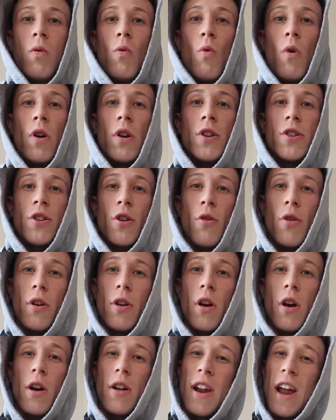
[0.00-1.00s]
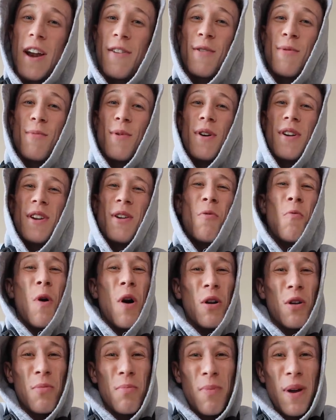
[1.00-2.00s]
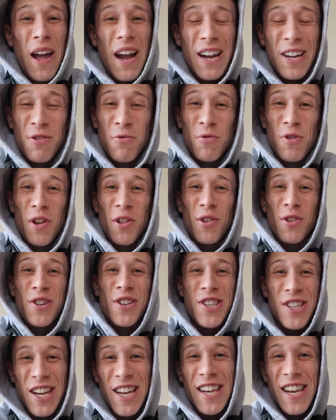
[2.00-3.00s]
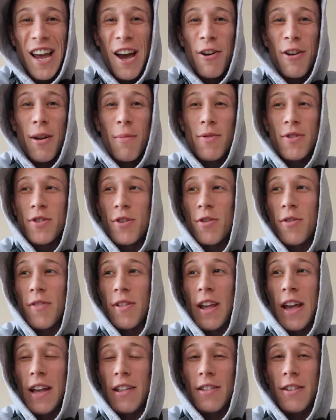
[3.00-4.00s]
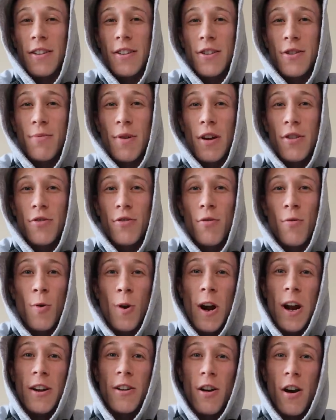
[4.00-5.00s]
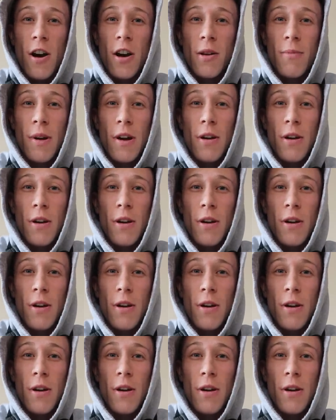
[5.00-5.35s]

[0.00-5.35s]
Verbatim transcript: What is going on, everybody? Welcome back to another sit-down episode of The Athlete Special, where I talk